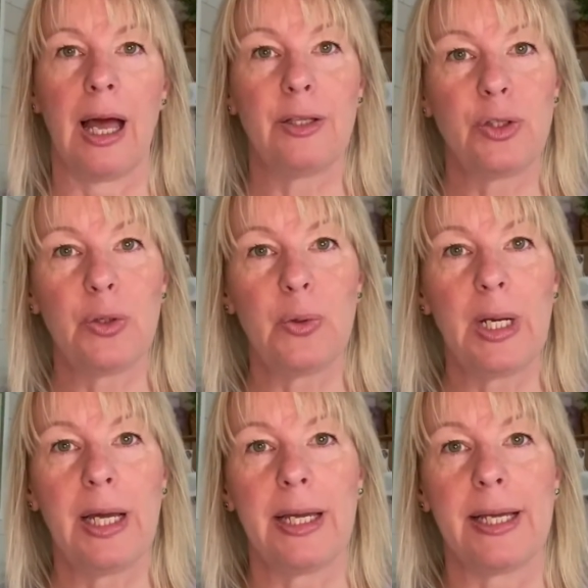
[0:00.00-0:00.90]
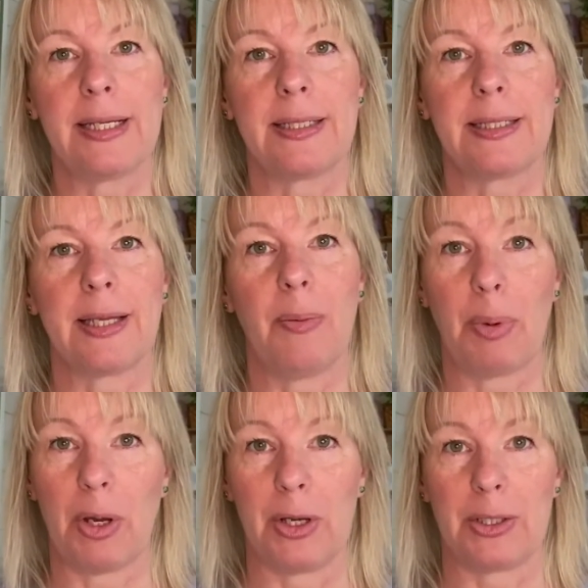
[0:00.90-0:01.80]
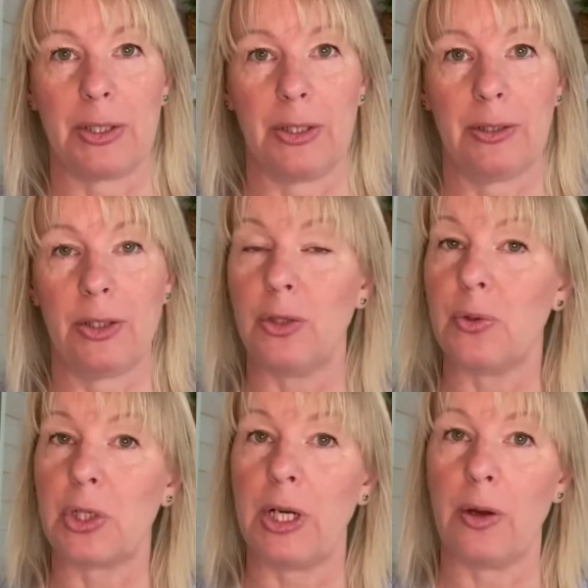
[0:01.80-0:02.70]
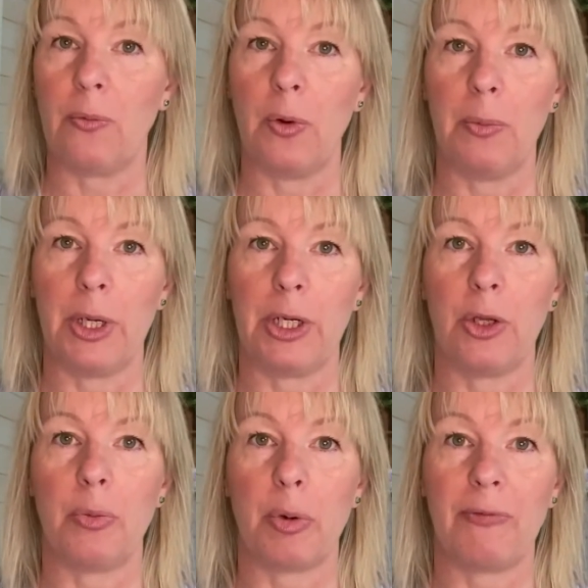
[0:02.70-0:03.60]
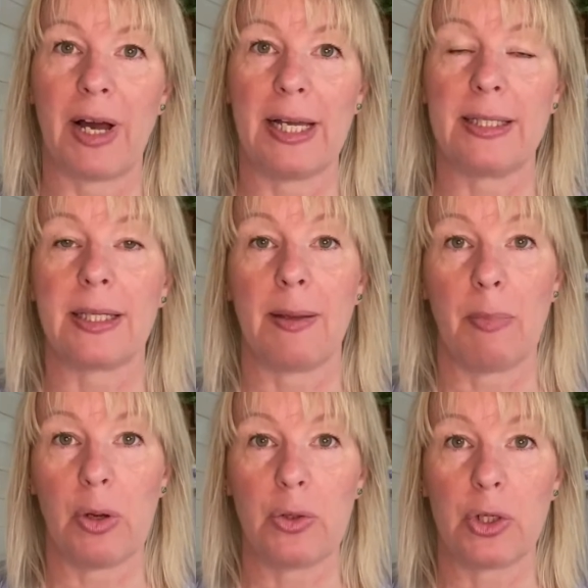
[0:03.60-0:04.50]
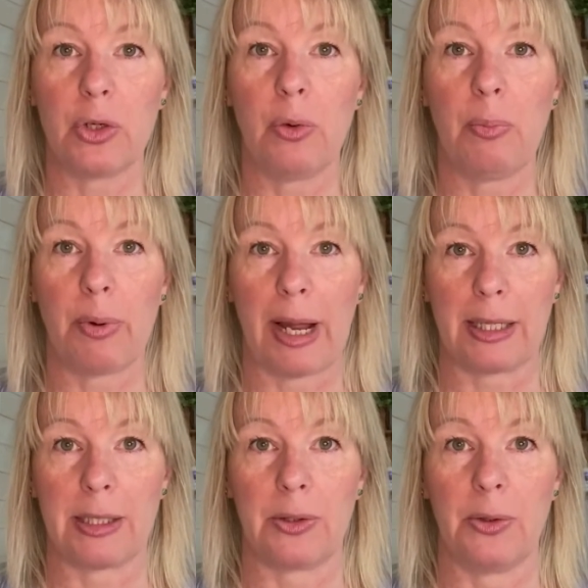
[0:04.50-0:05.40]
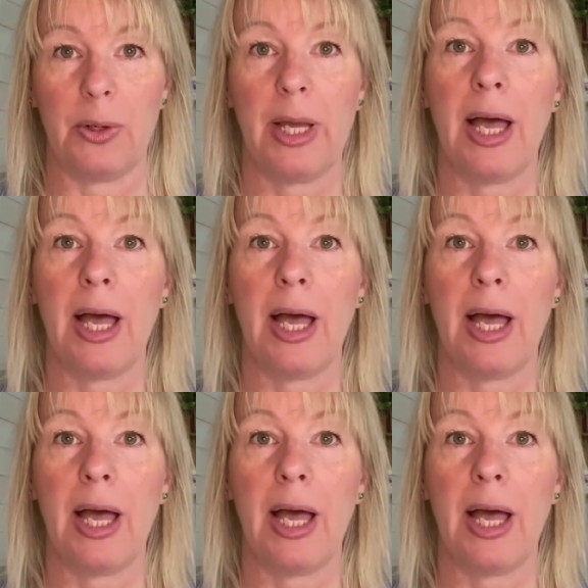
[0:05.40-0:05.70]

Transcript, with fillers: A doula is a person, usually a woman, who provides emotional, practical,